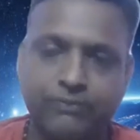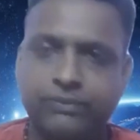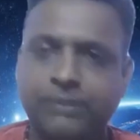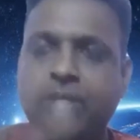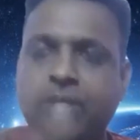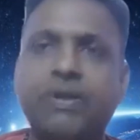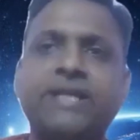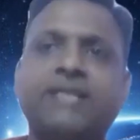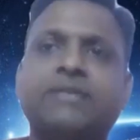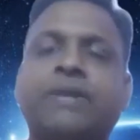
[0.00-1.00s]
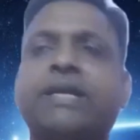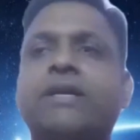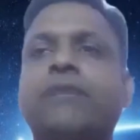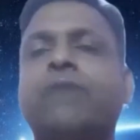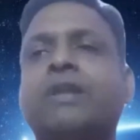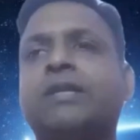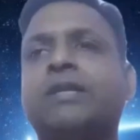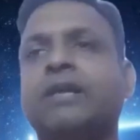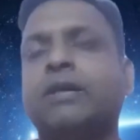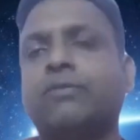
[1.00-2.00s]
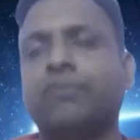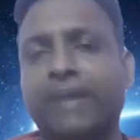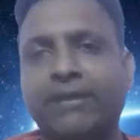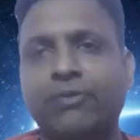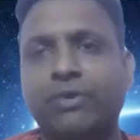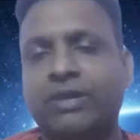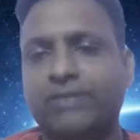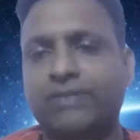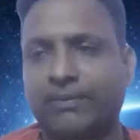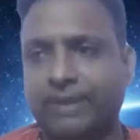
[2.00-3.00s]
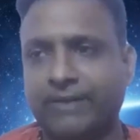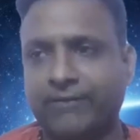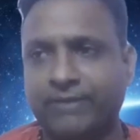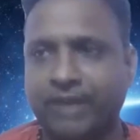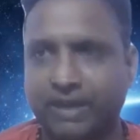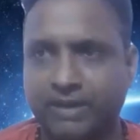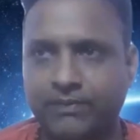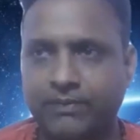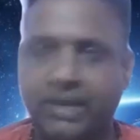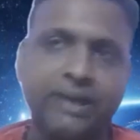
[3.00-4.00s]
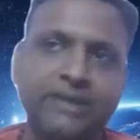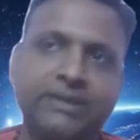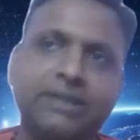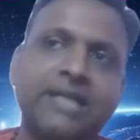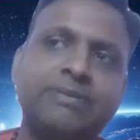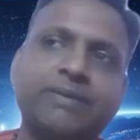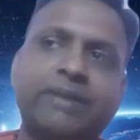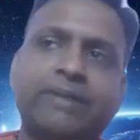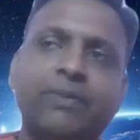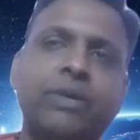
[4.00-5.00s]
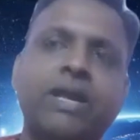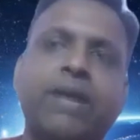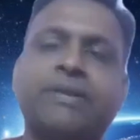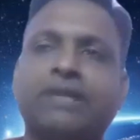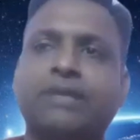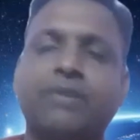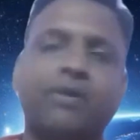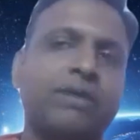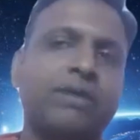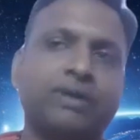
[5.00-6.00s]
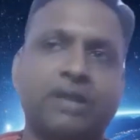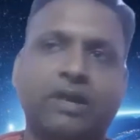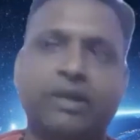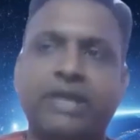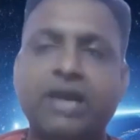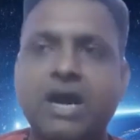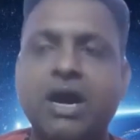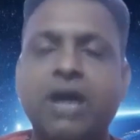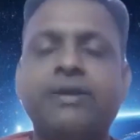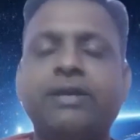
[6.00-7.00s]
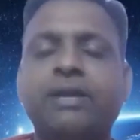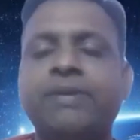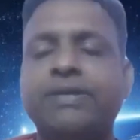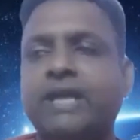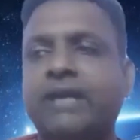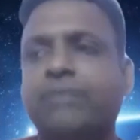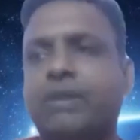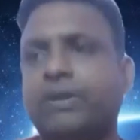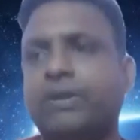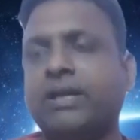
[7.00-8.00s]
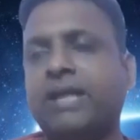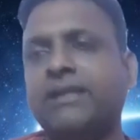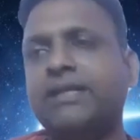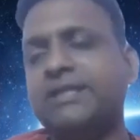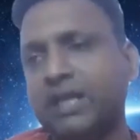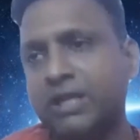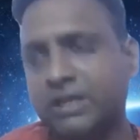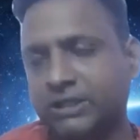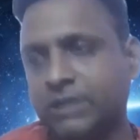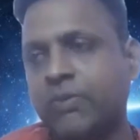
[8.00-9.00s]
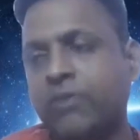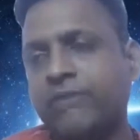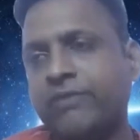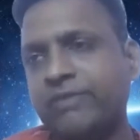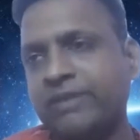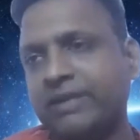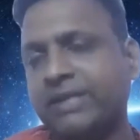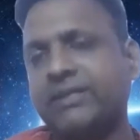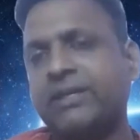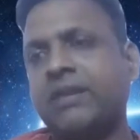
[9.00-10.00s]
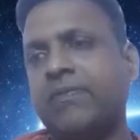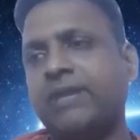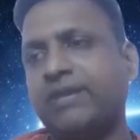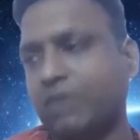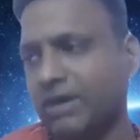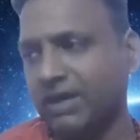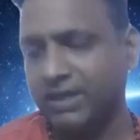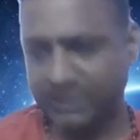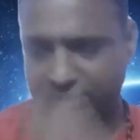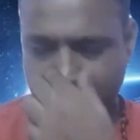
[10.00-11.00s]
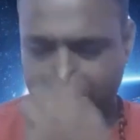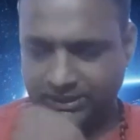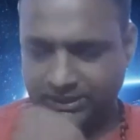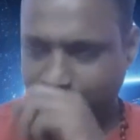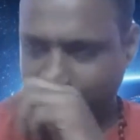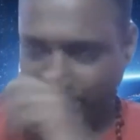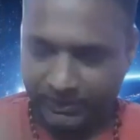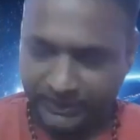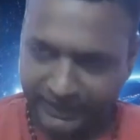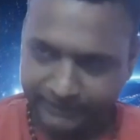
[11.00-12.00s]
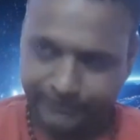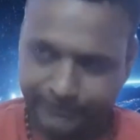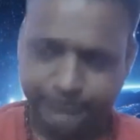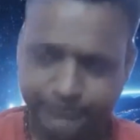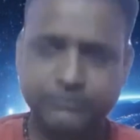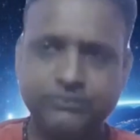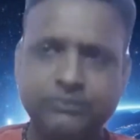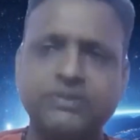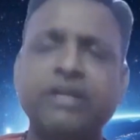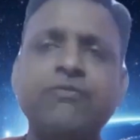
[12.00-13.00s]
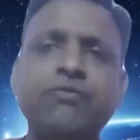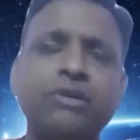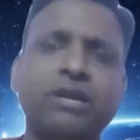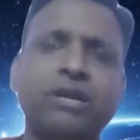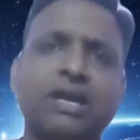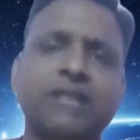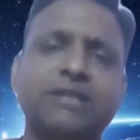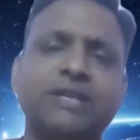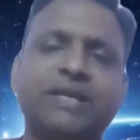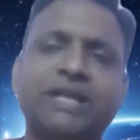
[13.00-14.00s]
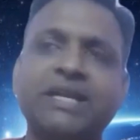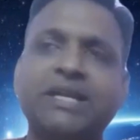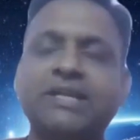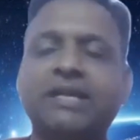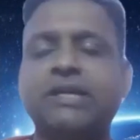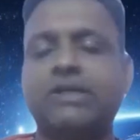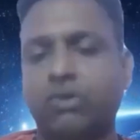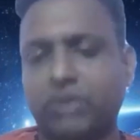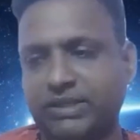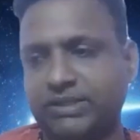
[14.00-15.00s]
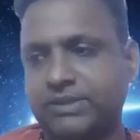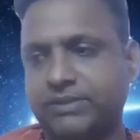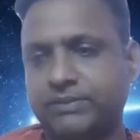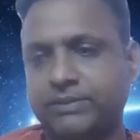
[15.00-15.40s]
the property is buying. Further, the main owner might be a female. Understand, the husband might be only having that power of attorney, or it will be a joint property. Like that, somehow a female connection will be involved in that property if fourth lord is sitting in that Taurus.